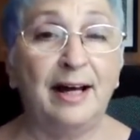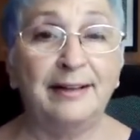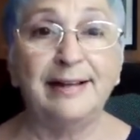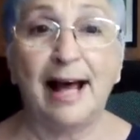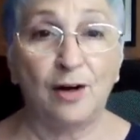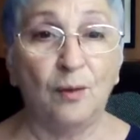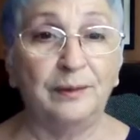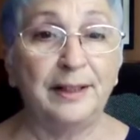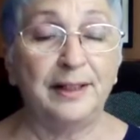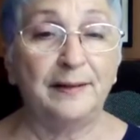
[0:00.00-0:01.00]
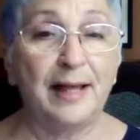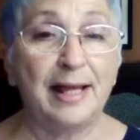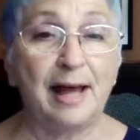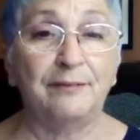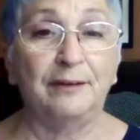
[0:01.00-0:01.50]
not only did they
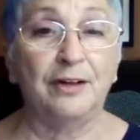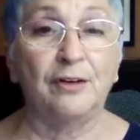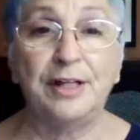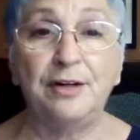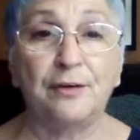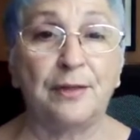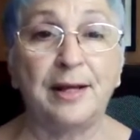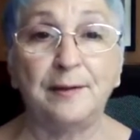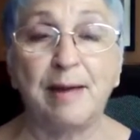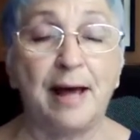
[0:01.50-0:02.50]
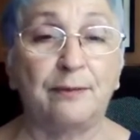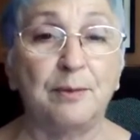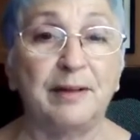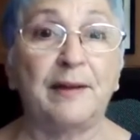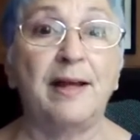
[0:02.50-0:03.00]
have the little heater thing in the
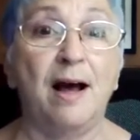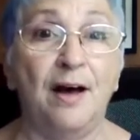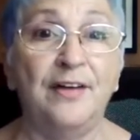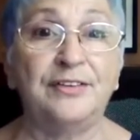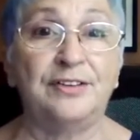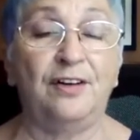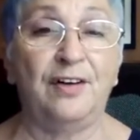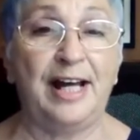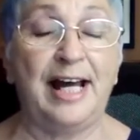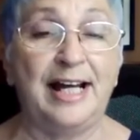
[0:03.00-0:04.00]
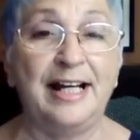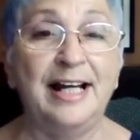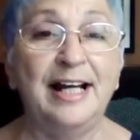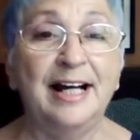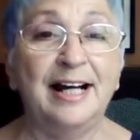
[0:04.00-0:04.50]
bathroom, but they also had
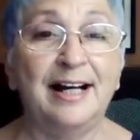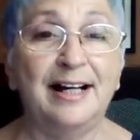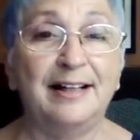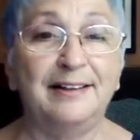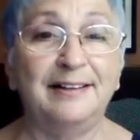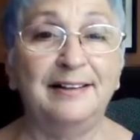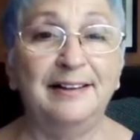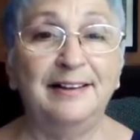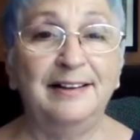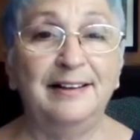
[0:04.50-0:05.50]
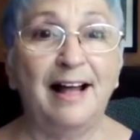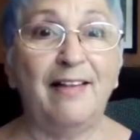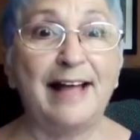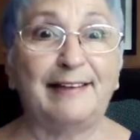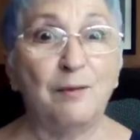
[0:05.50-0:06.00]
a
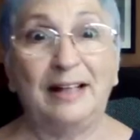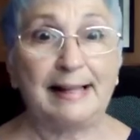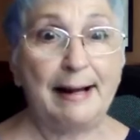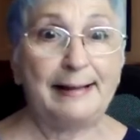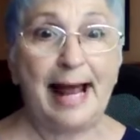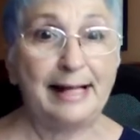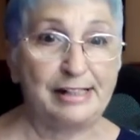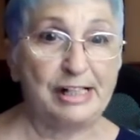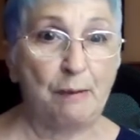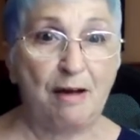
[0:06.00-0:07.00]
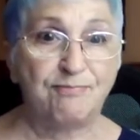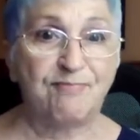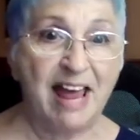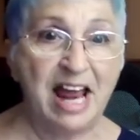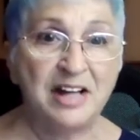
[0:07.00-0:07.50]
light that wasn't attached to a
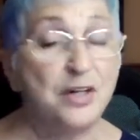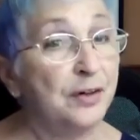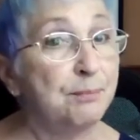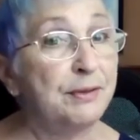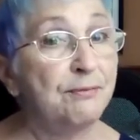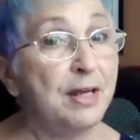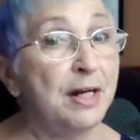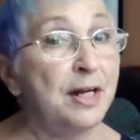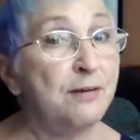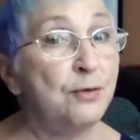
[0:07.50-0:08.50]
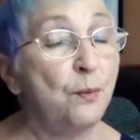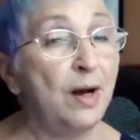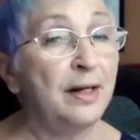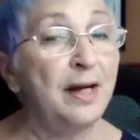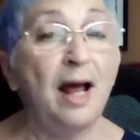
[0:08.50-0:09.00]
fan. You could put the fan in if you
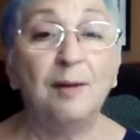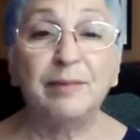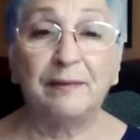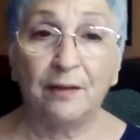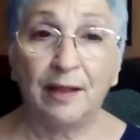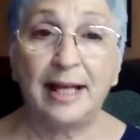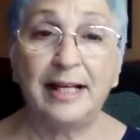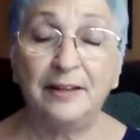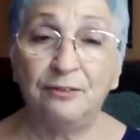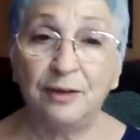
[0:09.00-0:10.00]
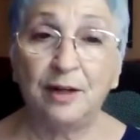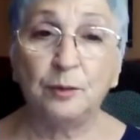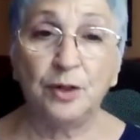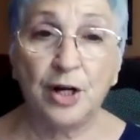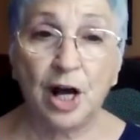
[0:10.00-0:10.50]
wanted, but the light and the fan
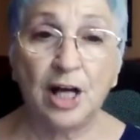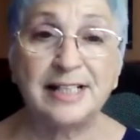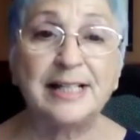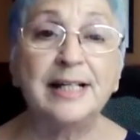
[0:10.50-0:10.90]
were not